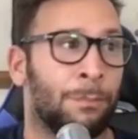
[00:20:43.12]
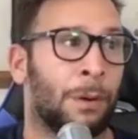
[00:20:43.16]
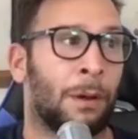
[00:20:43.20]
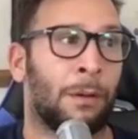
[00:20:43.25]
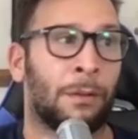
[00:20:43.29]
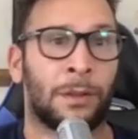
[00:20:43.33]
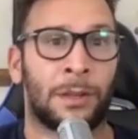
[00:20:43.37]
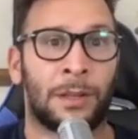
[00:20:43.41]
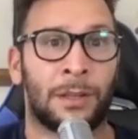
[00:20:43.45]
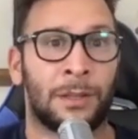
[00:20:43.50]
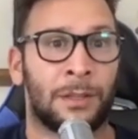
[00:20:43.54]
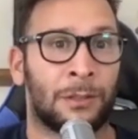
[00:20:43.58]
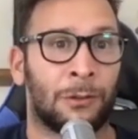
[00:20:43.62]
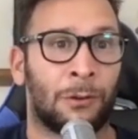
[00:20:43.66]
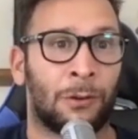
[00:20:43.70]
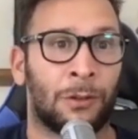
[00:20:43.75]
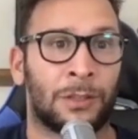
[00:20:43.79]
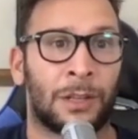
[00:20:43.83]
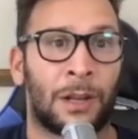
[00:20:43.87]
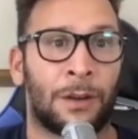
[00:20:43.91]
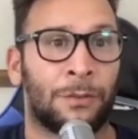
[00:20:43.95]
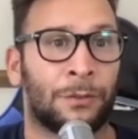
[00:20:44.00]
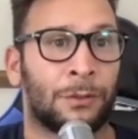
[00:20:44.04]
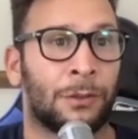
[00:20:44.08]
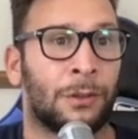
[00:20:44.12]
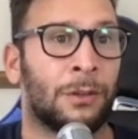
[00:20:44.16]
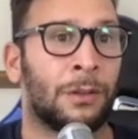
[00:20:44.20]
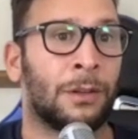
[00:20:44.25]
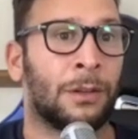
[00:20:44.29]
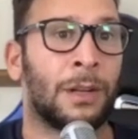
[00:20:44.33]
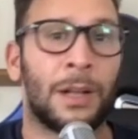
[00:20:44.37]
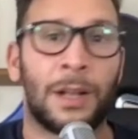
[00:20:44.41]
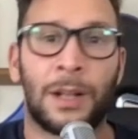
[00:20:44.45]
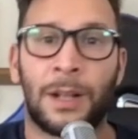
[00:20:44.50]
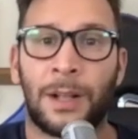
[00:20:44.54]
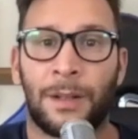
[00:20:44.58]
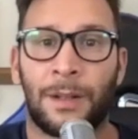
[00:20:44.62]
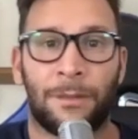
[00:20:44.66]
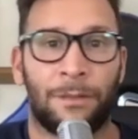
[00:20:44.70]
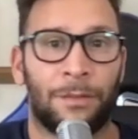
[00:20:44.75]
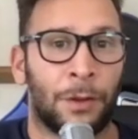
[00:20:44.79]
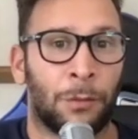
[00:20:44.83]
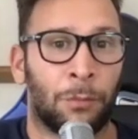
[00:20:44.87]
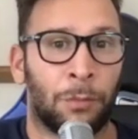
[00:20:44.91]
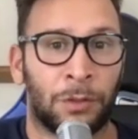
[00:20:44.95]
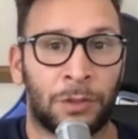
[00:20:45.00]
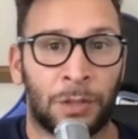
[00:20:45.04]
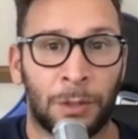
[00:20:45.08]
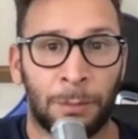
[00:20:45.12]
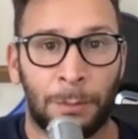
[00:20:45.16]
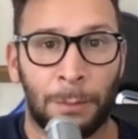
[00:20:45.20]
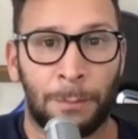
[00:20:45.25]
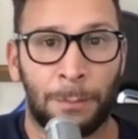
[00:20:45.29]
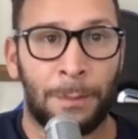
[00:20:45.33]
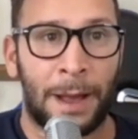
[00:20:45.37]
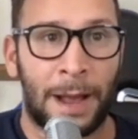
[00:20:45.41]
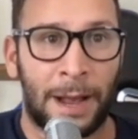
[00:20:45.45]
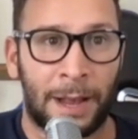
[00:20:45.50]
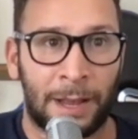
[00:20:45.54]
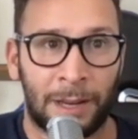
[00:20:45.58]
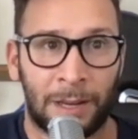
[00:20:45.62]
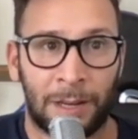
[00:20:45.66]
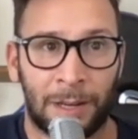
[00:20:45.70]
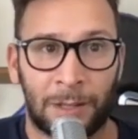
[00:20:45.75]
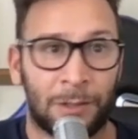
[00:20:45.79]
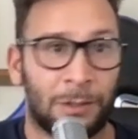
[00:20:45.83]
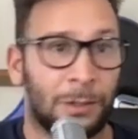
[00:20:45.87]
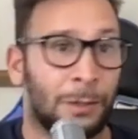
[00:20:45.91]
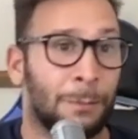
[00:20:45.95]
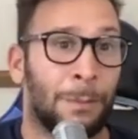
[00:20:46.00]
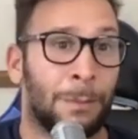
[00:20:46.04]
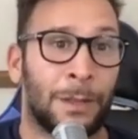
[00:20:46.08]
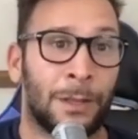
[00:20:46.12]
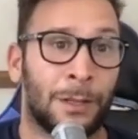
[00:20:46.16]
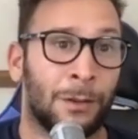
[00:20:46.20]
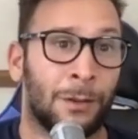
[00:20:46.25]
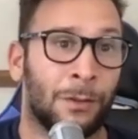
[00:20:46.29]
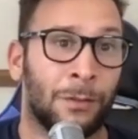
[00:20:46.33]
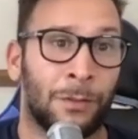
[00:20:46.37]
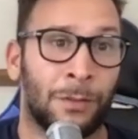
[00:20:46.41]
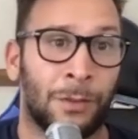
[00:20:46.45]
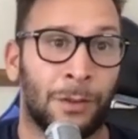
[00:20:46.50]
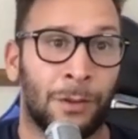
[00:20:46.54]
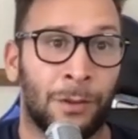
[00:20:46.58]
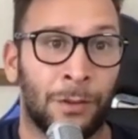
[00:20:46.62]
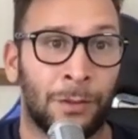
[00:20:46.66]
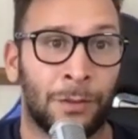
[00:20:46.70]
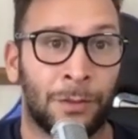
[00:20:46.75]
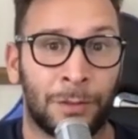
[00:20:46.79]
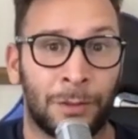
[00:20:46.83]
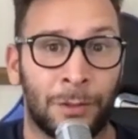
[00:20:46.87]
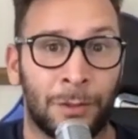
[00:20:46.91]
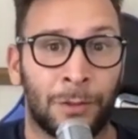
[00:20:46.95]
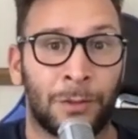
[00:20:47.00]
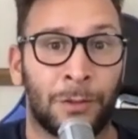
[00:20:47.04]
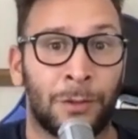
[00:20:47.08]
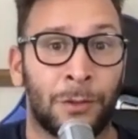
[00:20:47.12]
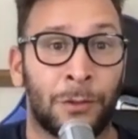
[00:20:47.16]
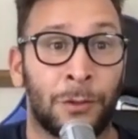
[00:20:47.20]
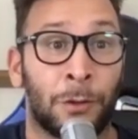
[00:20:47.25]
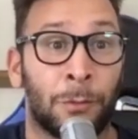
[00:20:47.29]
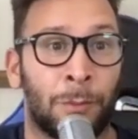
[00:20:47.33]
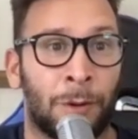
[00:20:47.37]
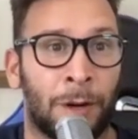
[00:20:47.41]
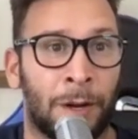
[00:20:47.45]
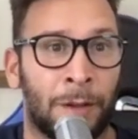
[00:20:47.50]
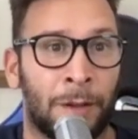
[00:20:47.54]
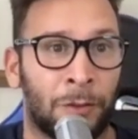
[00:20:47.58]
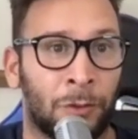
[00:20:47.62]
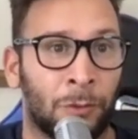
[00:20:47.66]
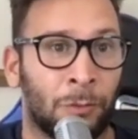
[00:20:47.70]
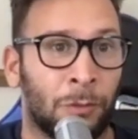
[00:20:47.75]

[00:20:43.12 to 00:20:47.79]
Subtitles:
Probably starts after they receive the package, depending on your brand.